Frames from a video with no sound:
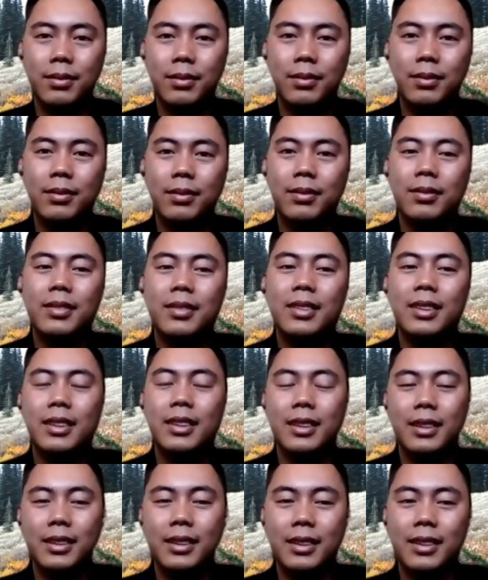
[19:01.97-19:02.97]

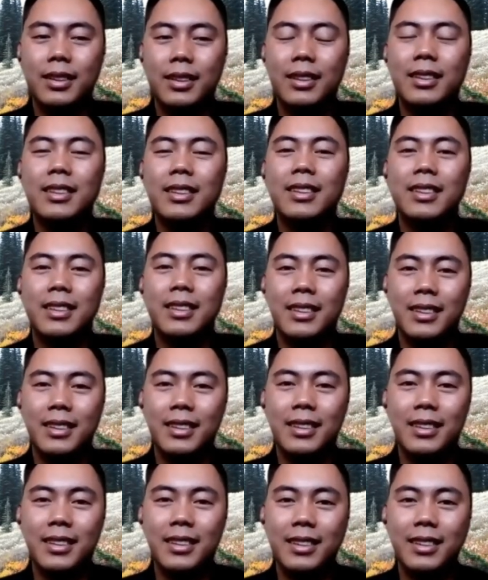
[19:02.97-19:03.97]

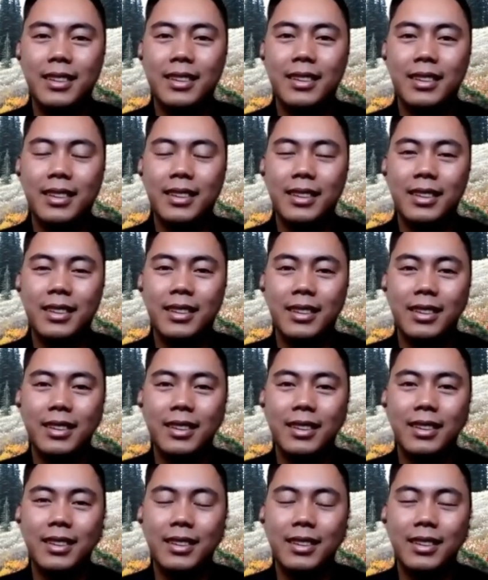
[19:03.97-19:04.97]

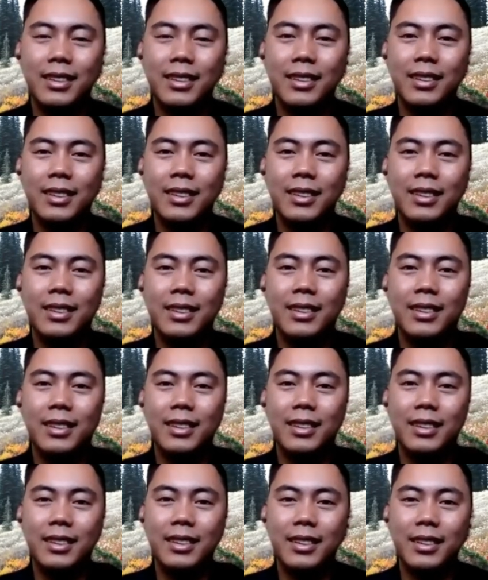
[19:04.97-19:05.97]

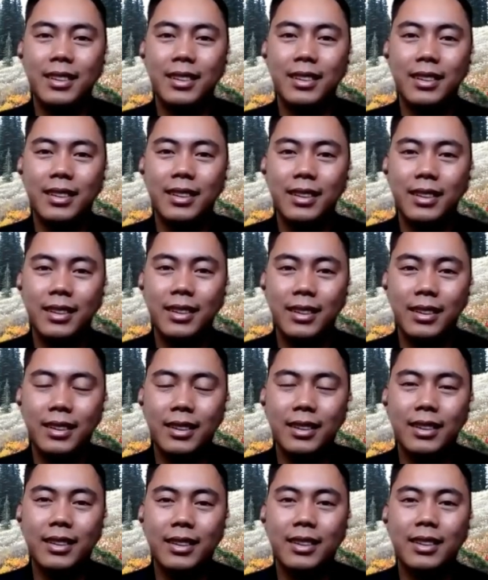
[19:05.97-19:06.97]

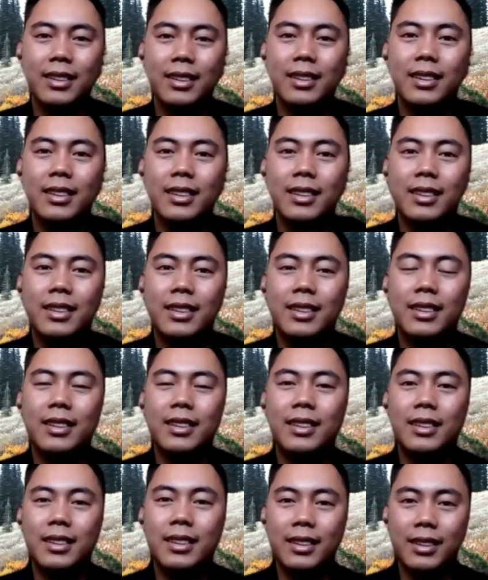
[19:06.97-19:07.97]

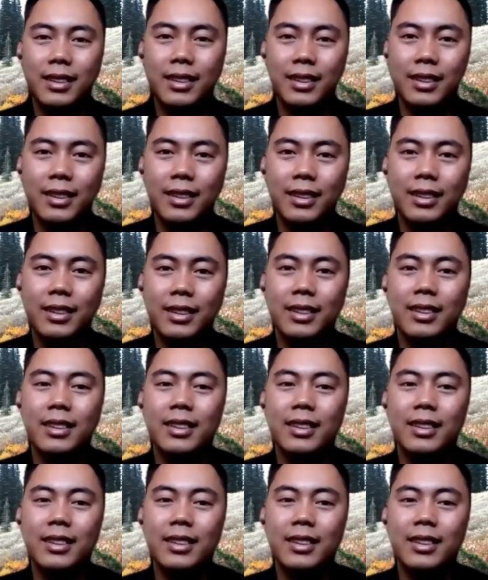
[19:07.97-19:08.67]
No words are spoken by the person on screen.